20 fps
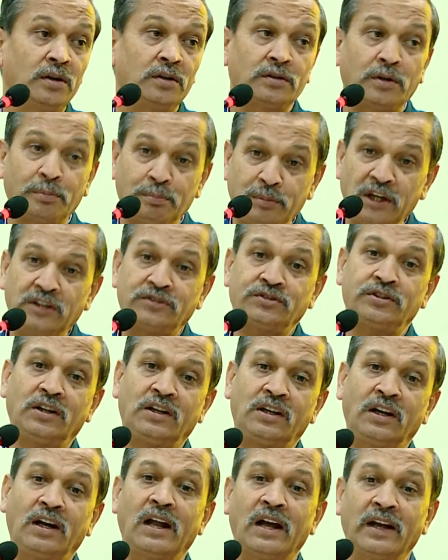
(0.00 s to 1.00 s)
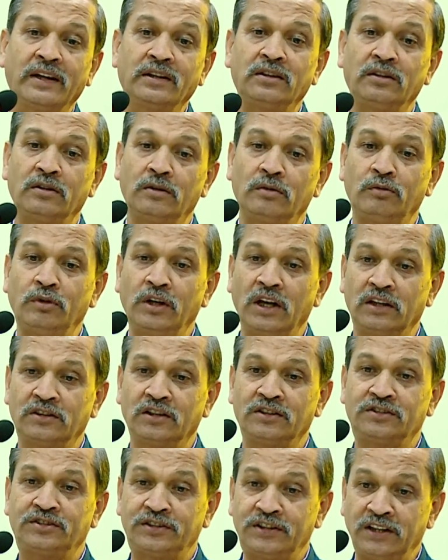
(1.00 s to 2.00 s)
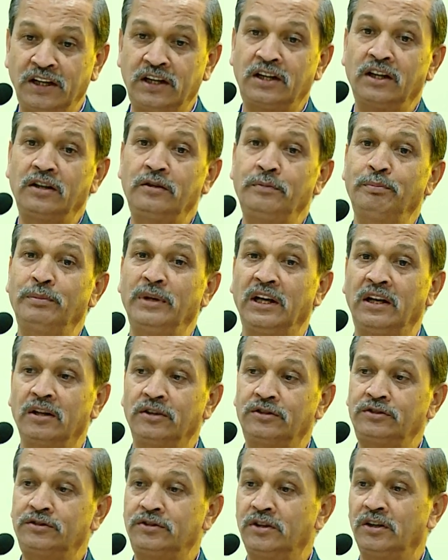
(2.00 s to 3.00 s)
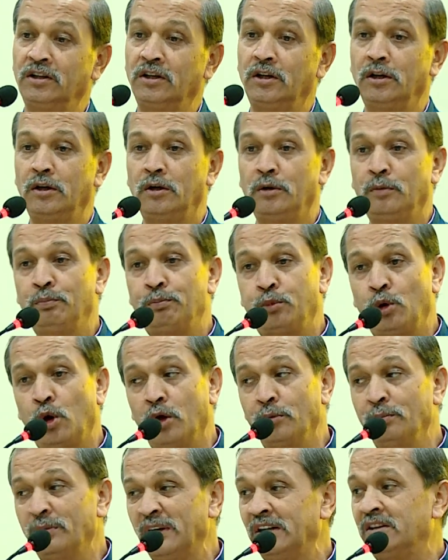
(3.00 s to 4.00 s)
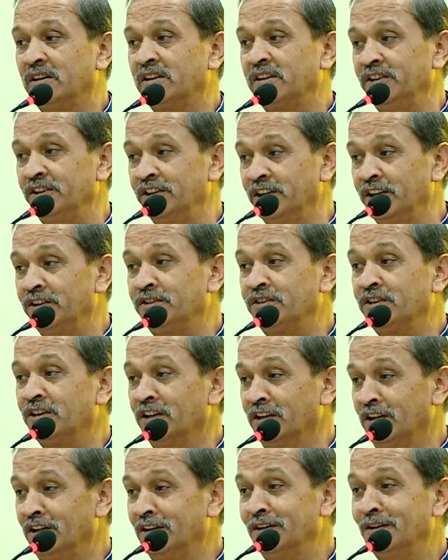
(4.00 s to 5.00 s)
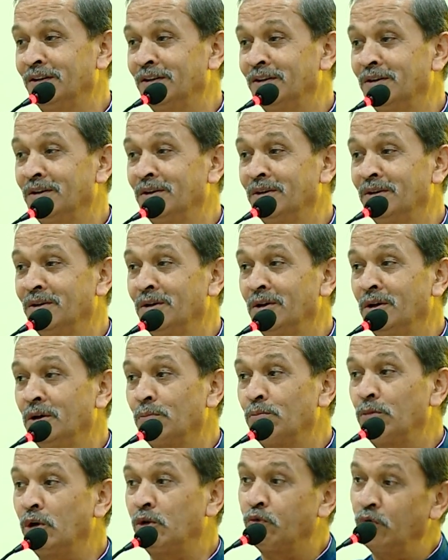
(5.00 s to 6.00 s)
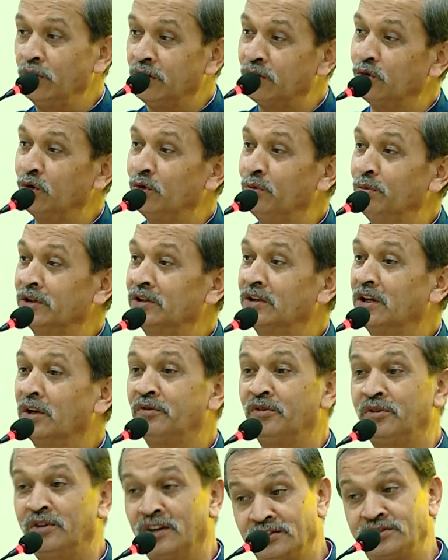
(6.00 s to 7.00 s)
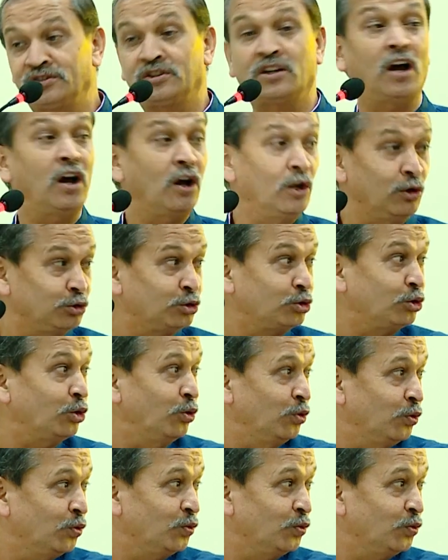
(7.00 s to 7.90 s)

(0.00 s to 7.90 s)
The basic line, we are the second biggest employment creator, but we could be the first also.